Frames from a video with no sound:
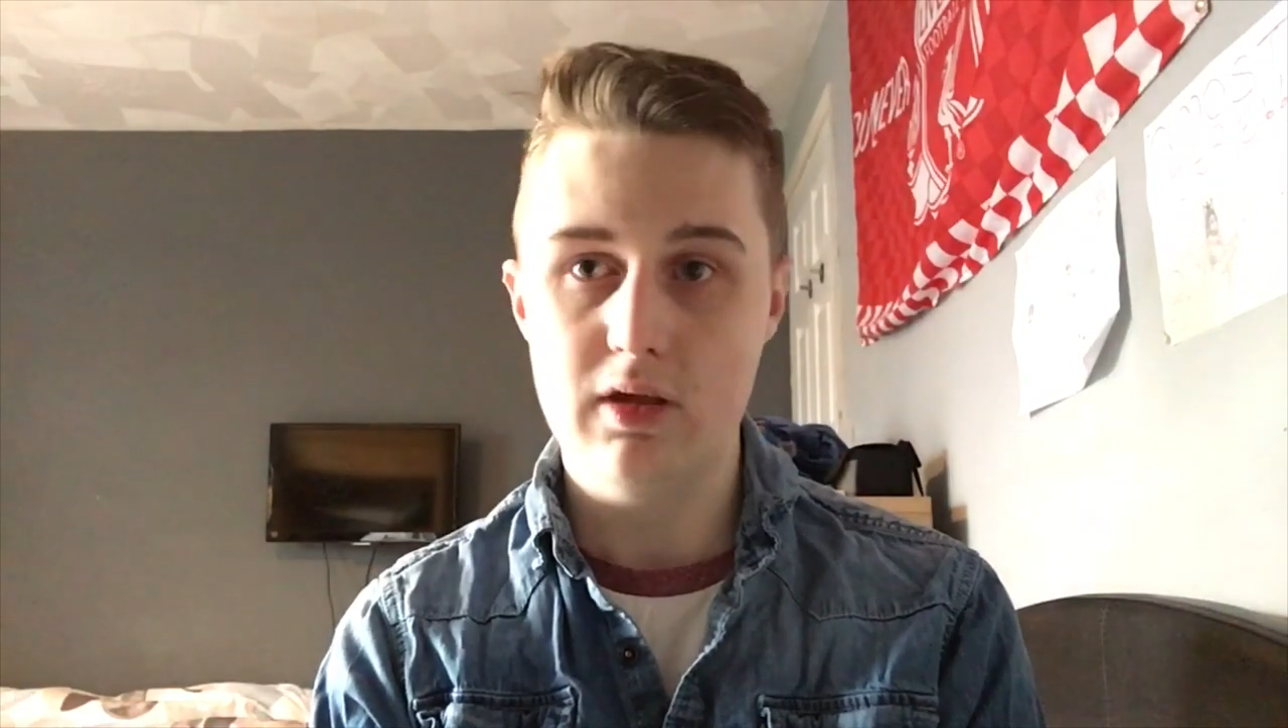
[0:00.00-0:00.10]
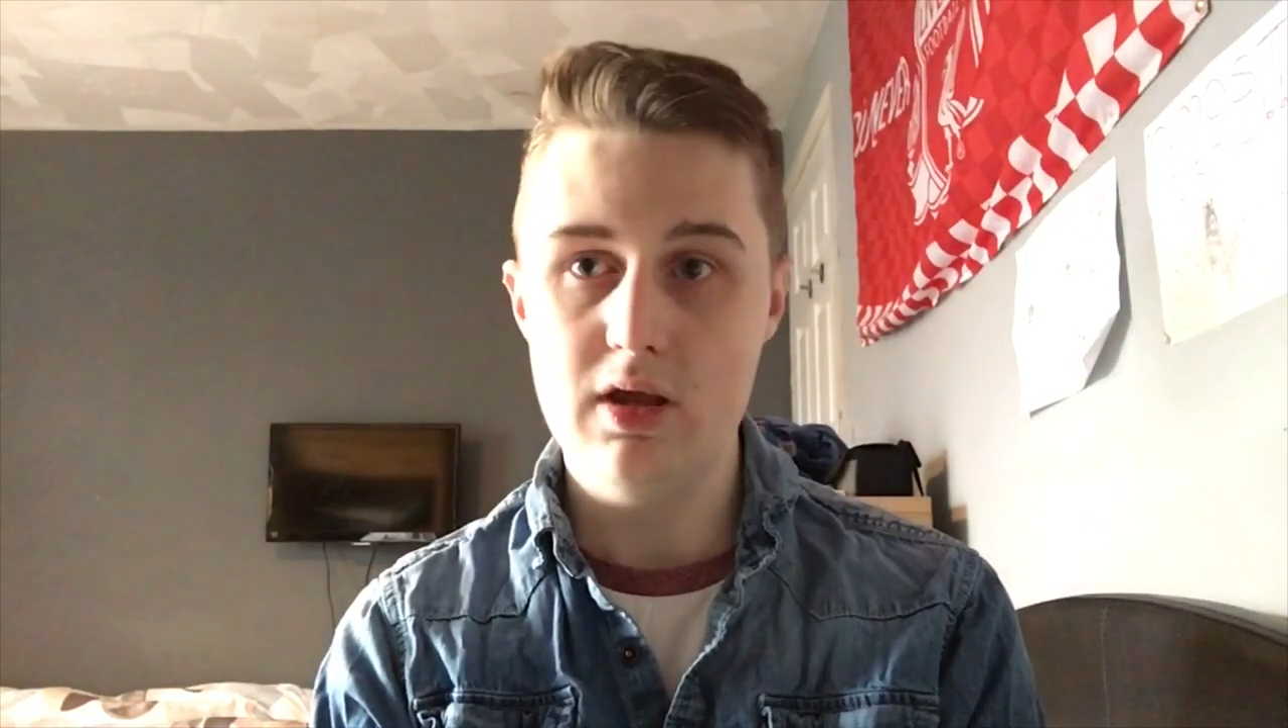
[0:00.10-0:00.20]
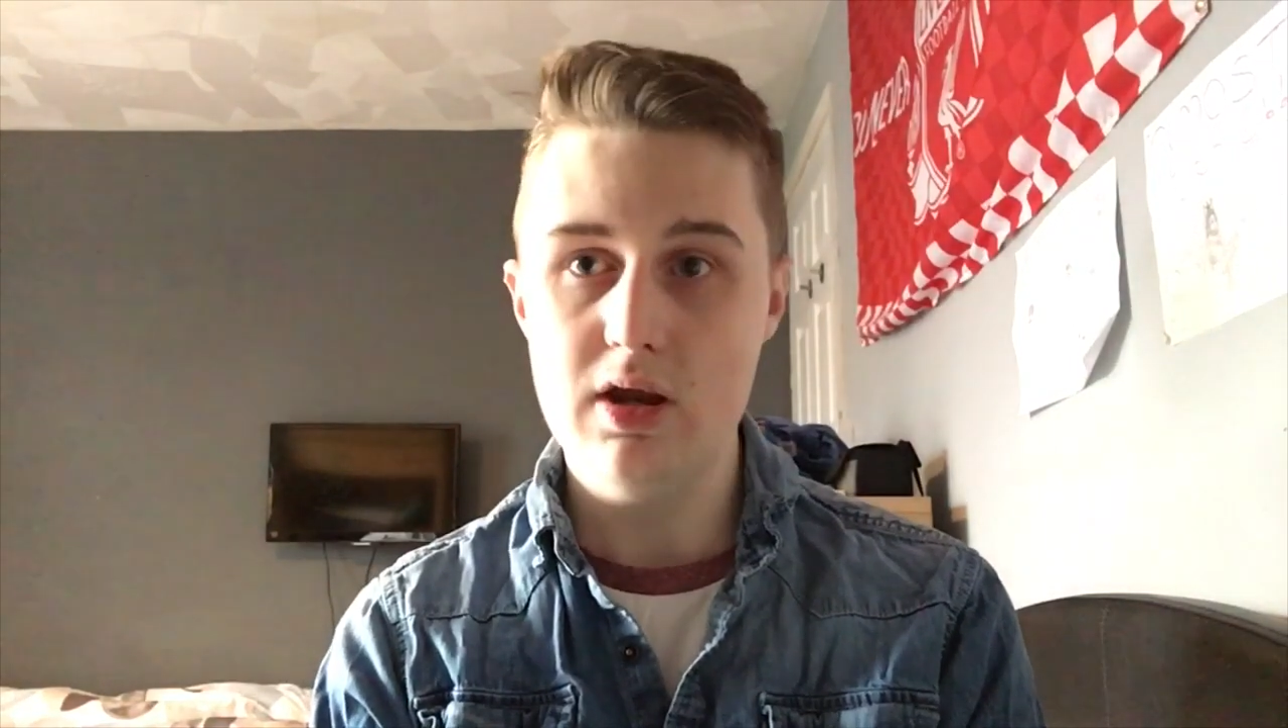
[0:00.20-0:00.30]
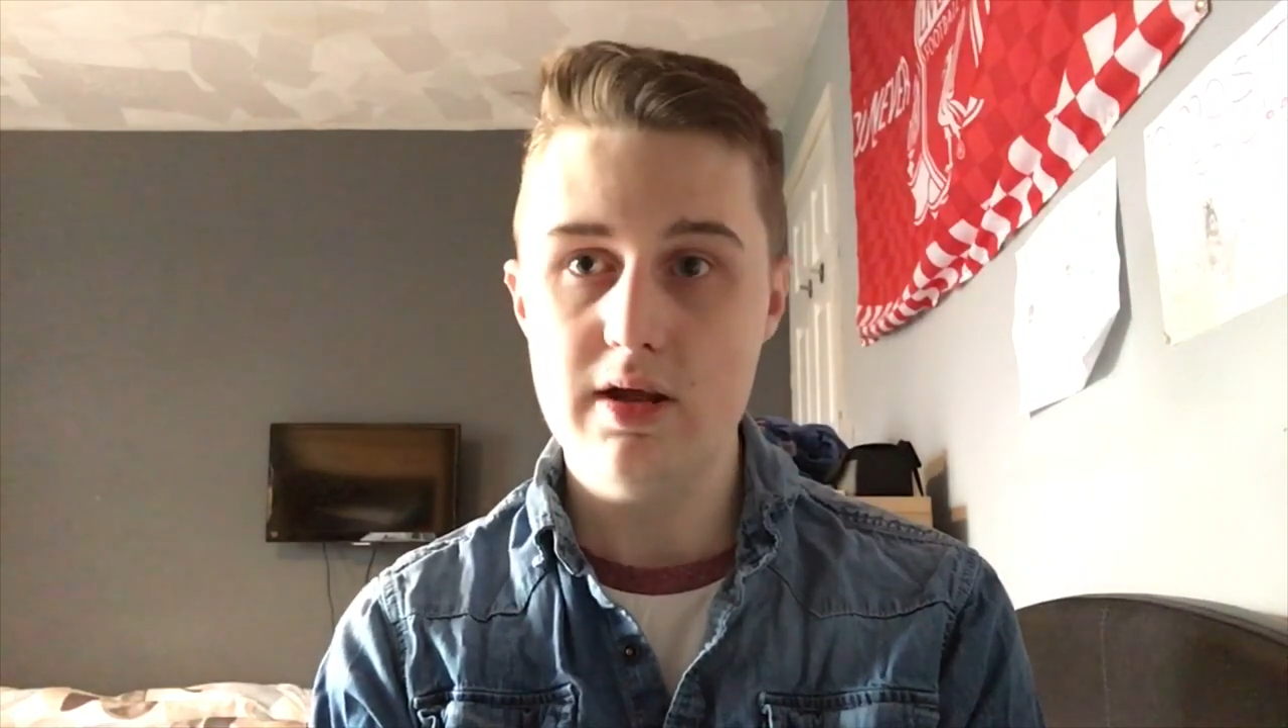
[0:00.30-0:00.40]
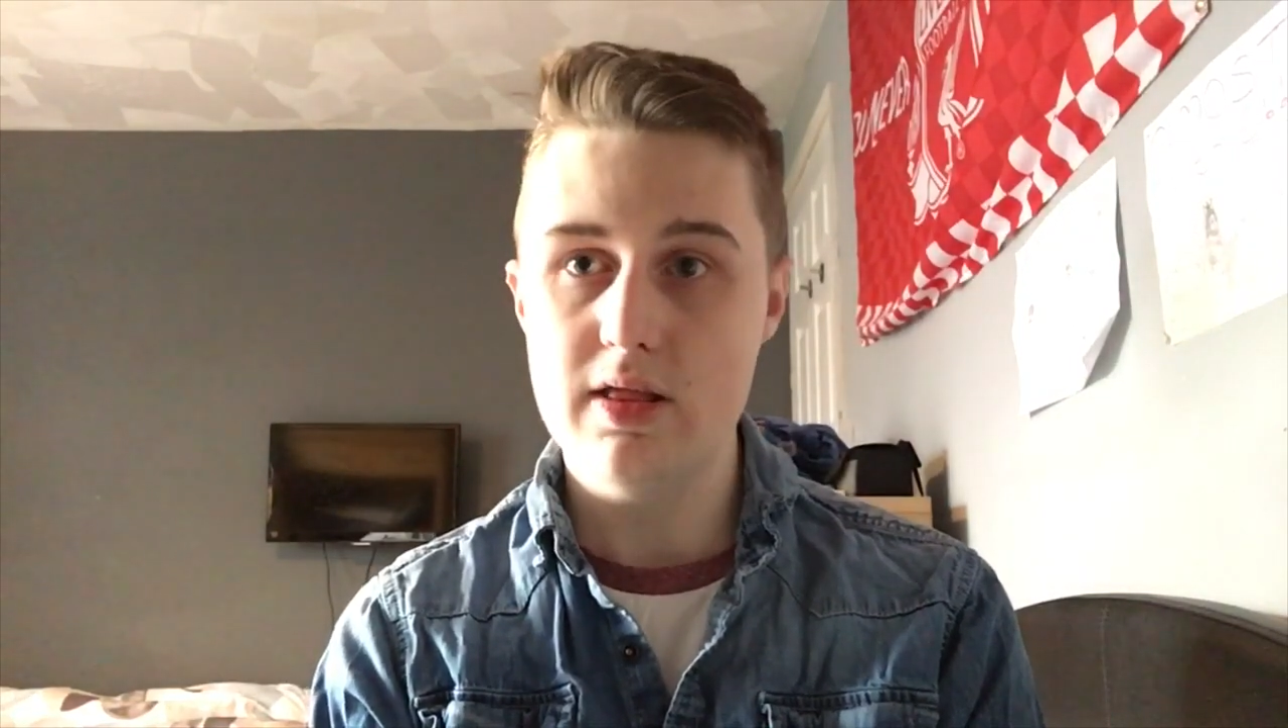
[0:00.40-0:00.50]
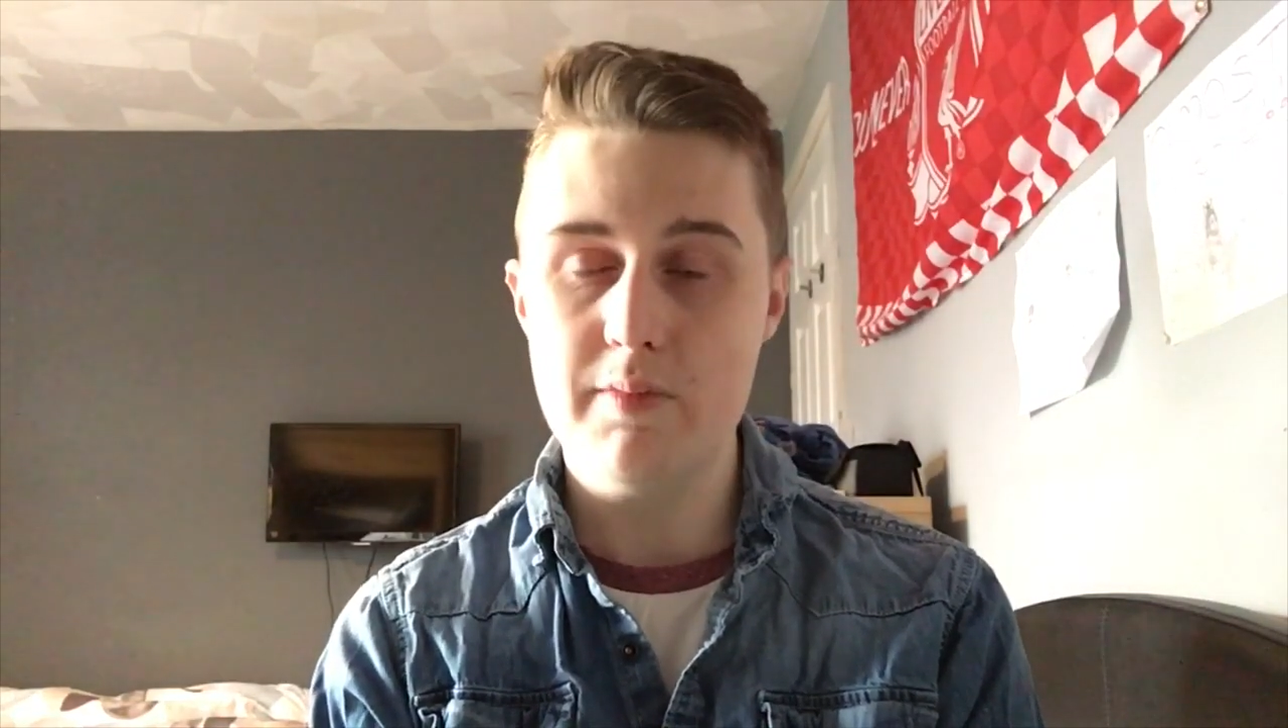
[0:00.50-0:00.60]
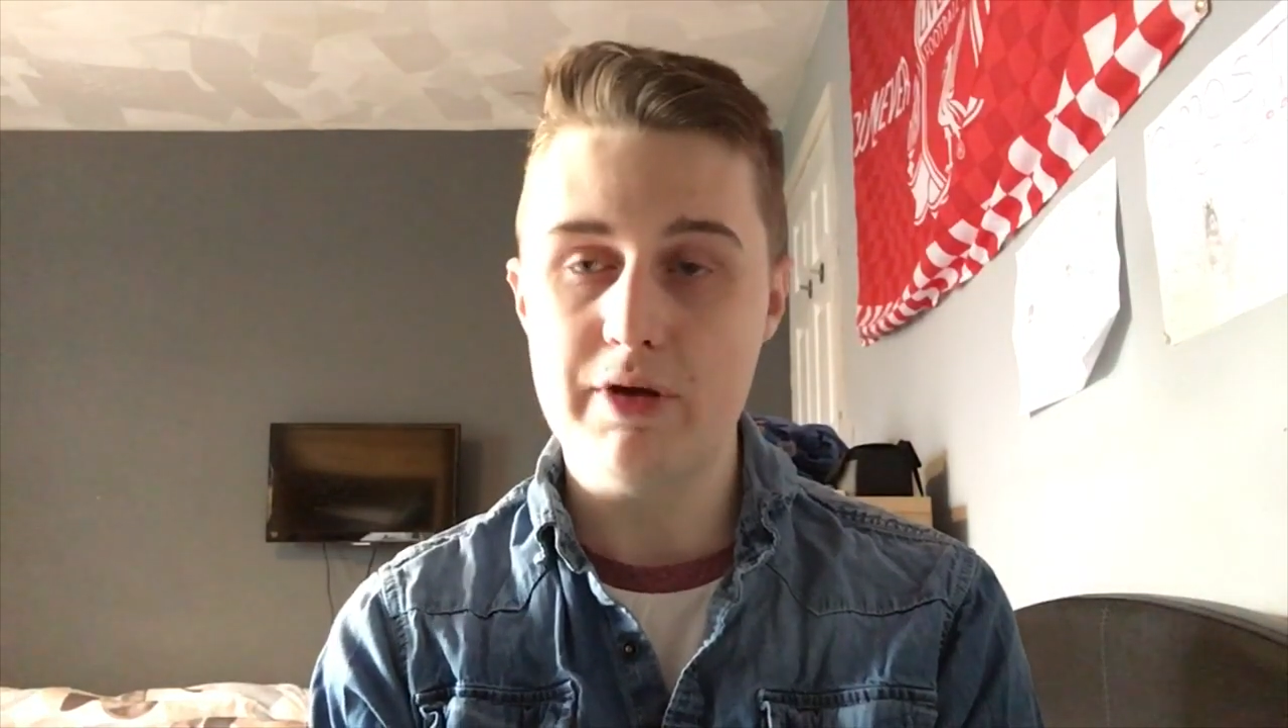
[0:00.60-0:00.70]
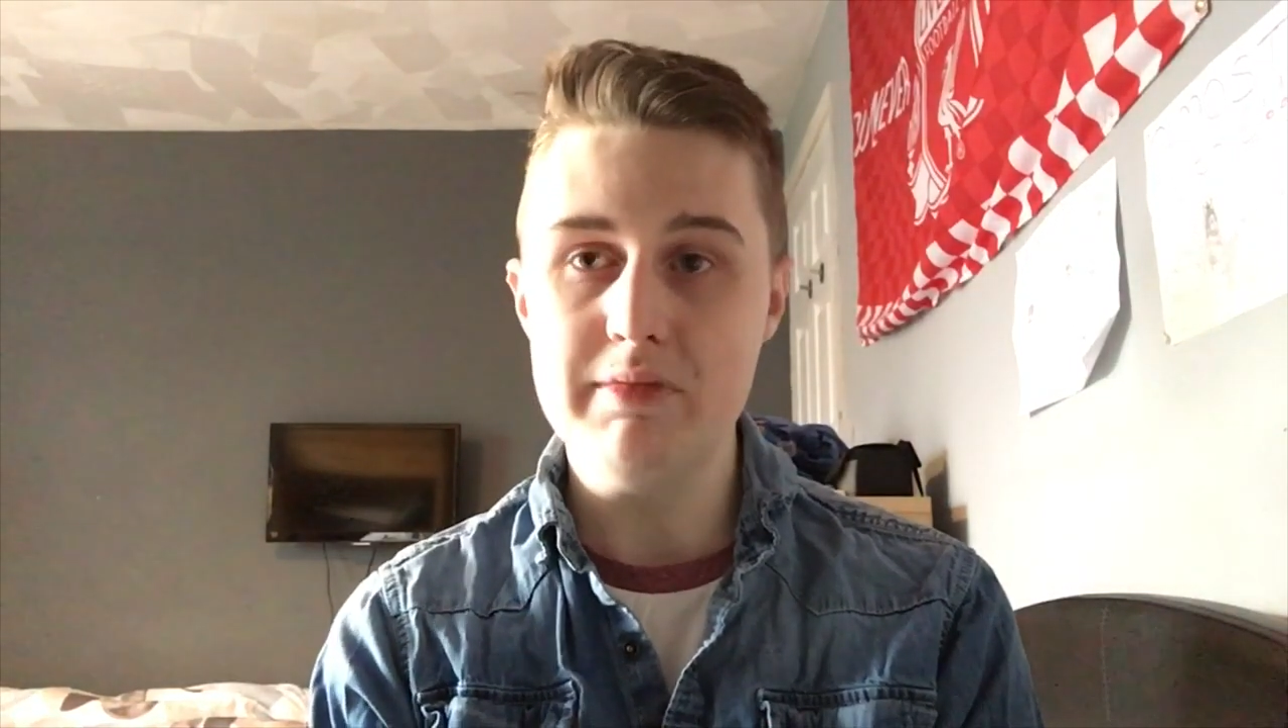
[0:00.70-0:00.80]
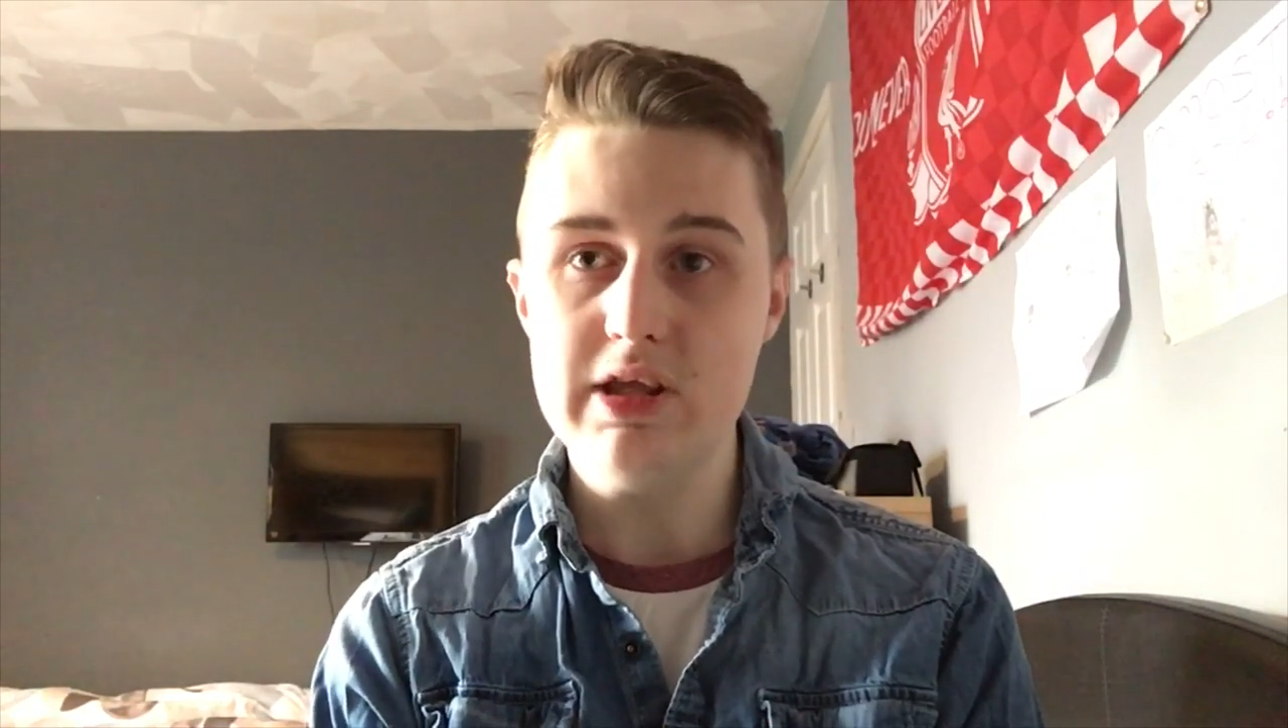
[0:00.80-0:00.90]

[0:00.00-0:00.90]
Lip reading: you know, the Premier